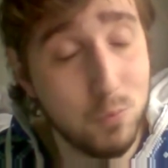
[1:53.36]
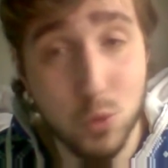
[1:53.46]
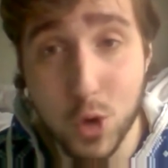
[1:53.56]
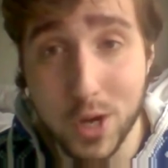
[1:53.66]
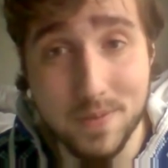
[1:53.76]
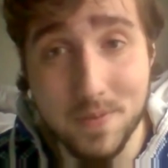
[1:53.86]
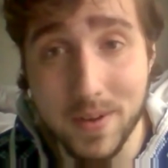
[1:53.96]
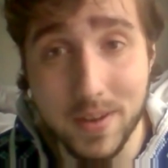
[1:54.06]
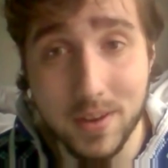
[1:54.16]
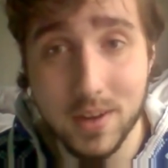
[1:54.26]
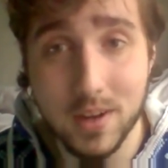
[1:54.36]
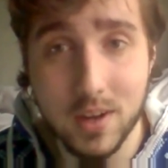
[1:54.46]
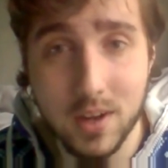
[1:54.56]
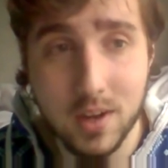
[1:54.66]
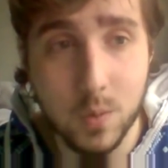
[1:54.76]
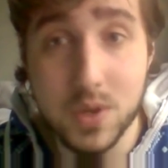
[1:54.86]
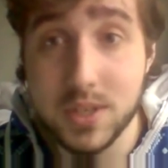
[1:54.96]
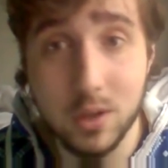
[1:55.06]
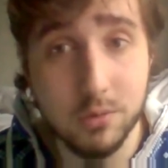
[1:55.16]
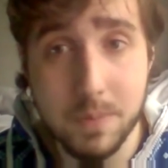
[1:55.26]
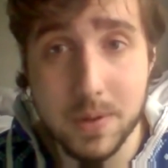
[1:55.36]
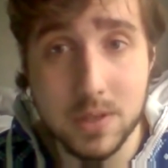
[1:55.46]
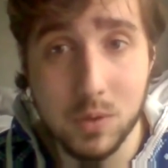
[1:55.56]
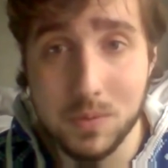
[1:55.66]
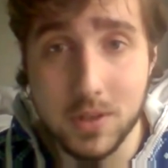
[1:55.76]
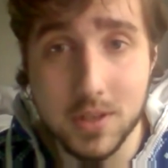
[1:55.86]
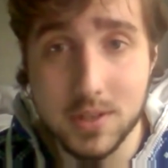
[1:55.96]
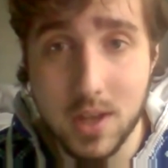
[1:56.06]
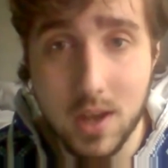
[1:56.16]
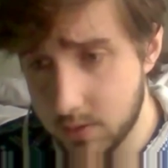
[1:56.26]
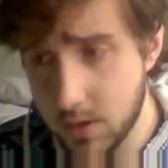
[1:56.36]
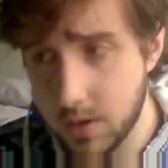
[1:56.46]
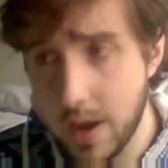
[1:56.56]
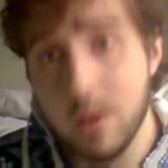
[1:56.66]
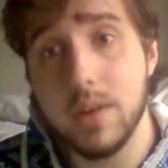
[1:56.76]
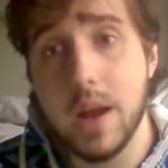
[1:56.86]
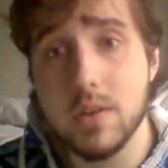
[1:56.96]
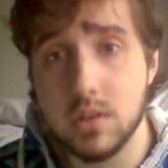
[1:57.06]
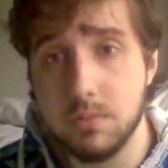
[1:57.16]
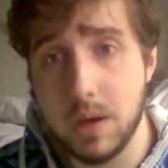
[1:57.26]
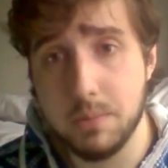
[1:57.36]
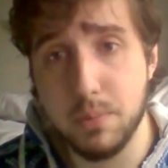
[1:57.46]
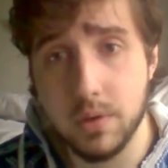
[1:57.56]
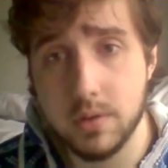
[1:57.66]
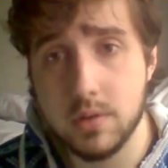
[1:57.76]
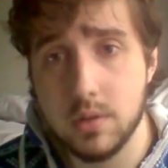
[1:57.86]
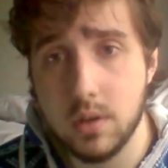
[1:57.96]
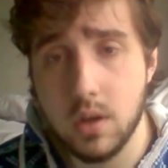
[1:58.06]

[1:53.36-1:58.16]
really funny. We still rip into him to this day. So now for the bad things.